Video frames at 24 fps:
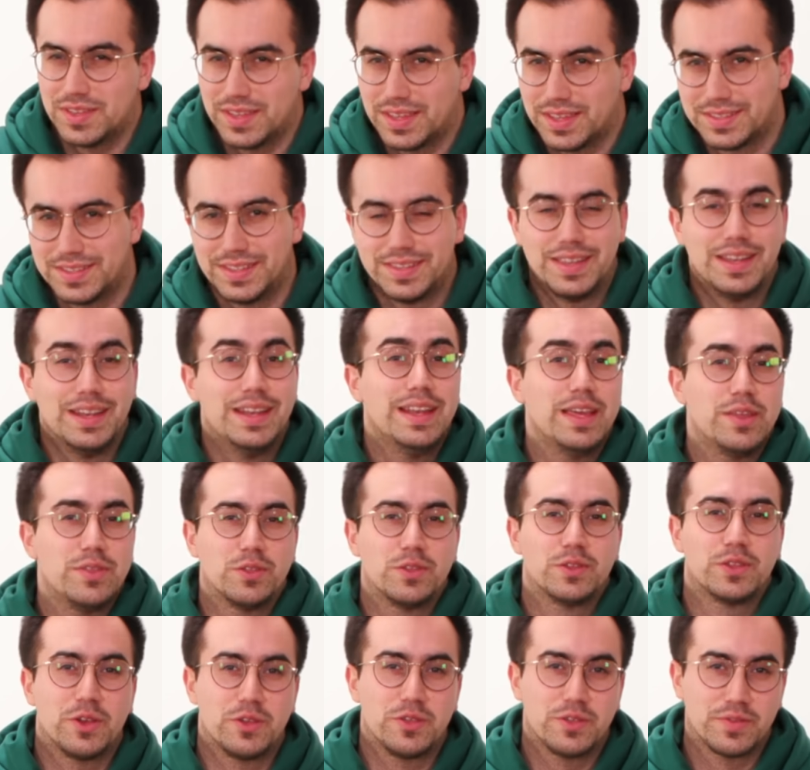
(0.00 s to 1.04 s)
is that the
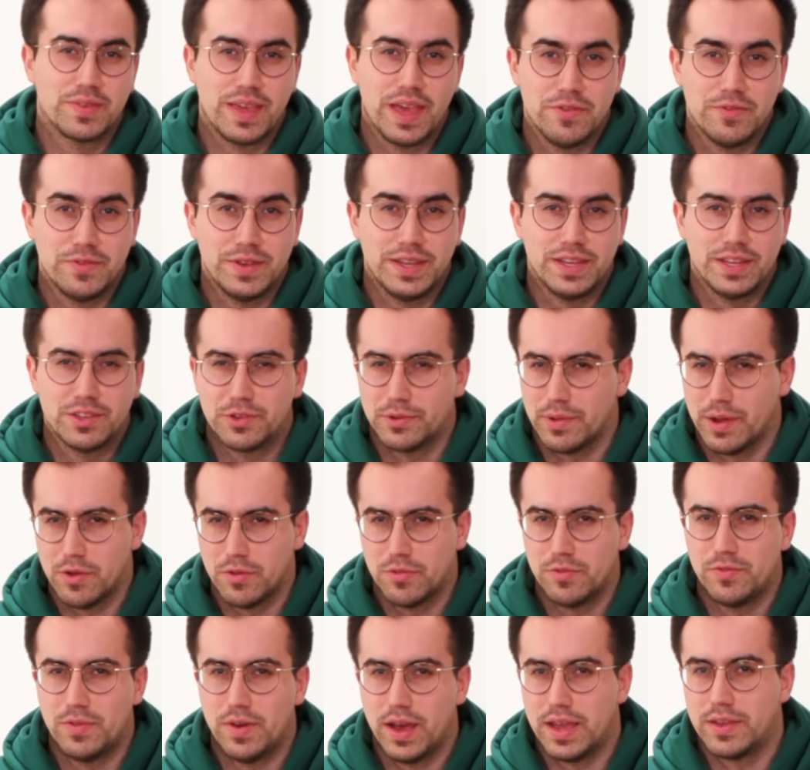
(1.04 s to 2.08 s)
lethal dose of caffeine is around
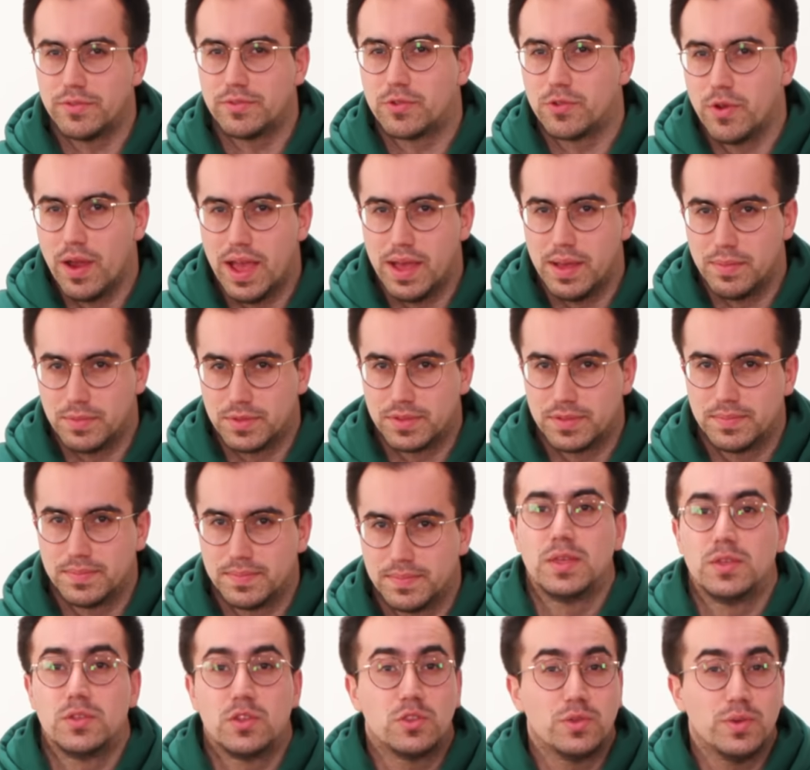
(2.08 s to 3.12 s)
5 grams.
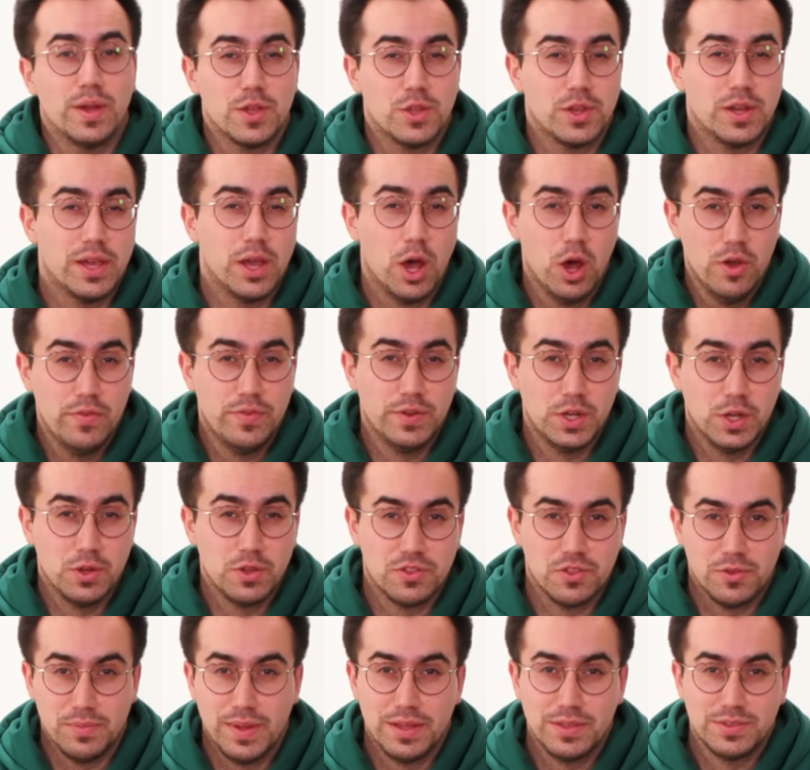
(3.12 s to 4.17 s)
So to actually
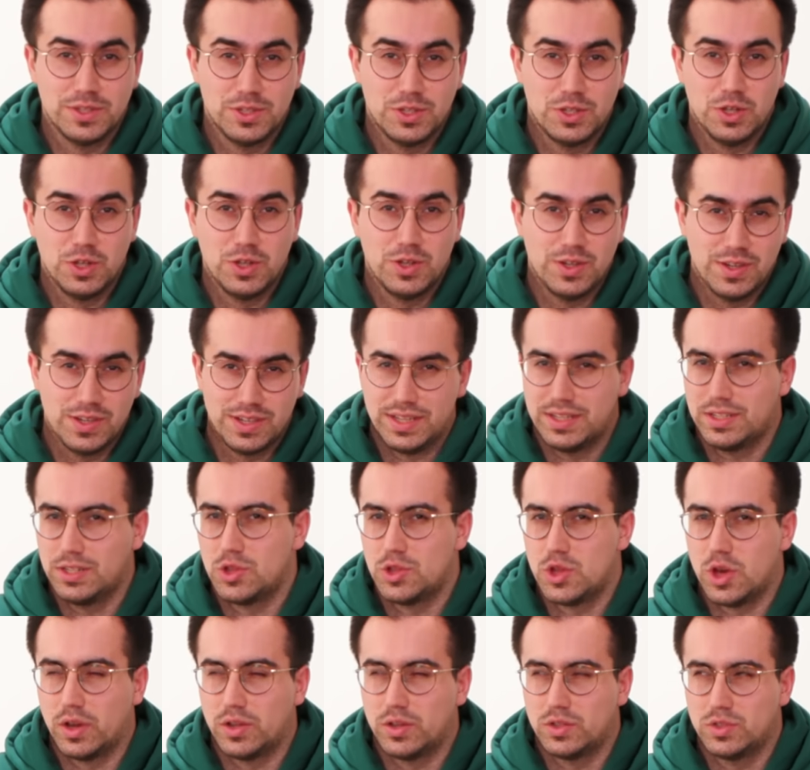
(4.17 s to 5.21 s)
overdose on Mountain Dew, you'd need to
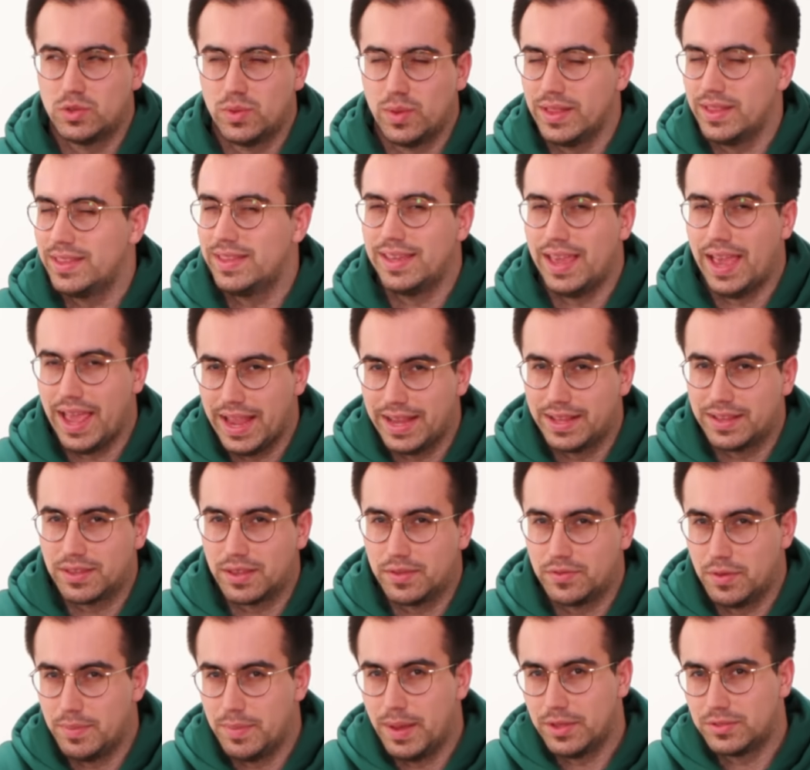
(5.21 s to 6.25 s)
chug 28
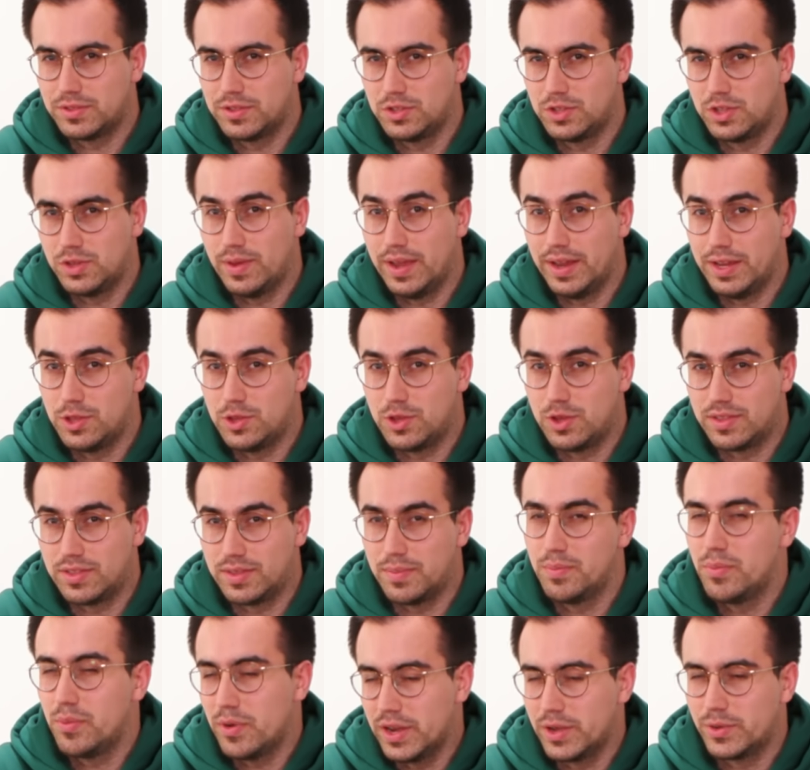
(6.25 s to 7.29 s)
of the Mountain Dew energies
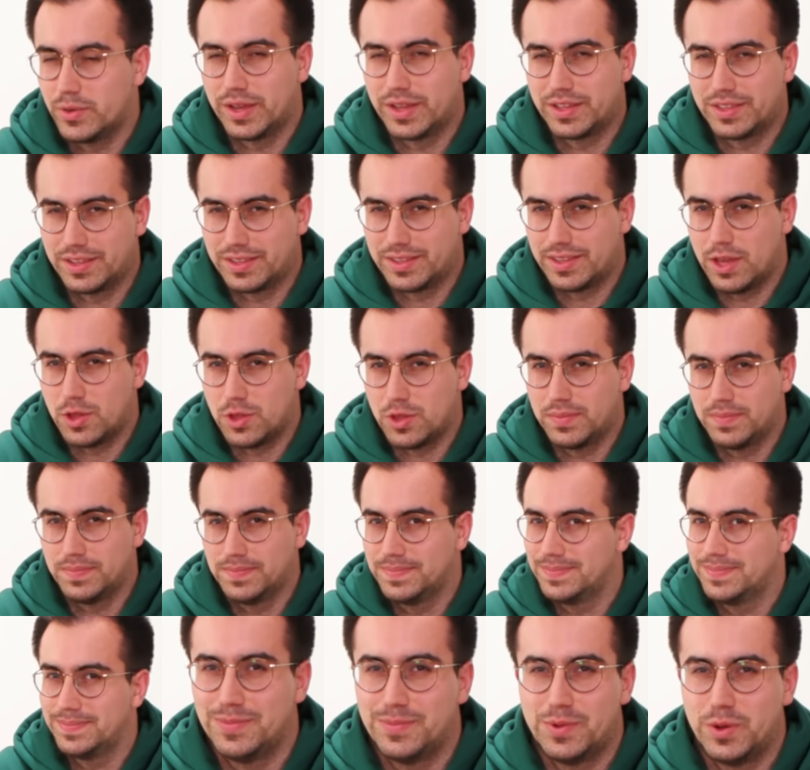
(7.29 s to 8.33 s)
in pretty quick succession.
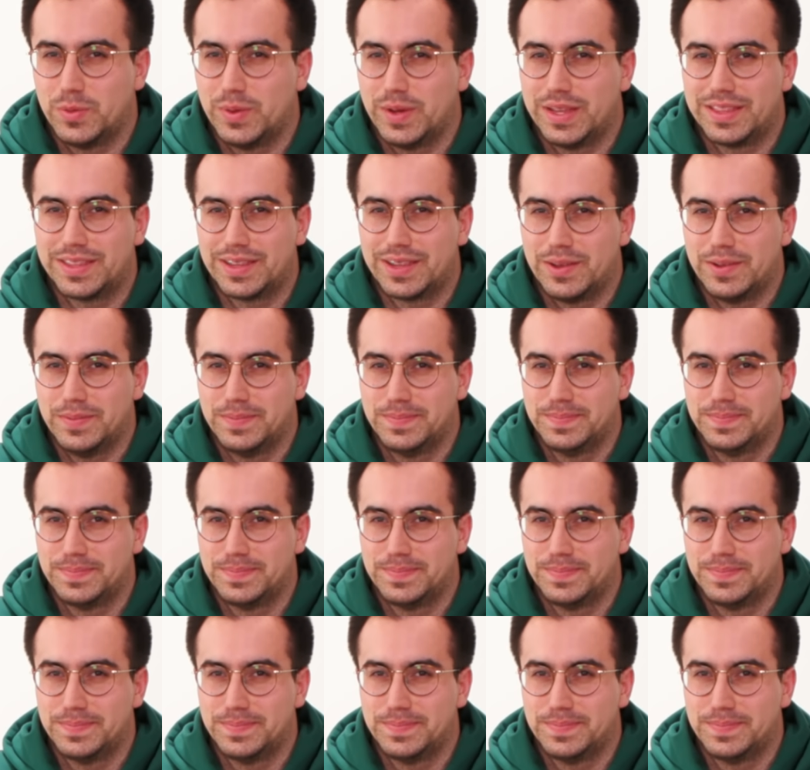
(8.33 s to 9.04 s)
What a way to go.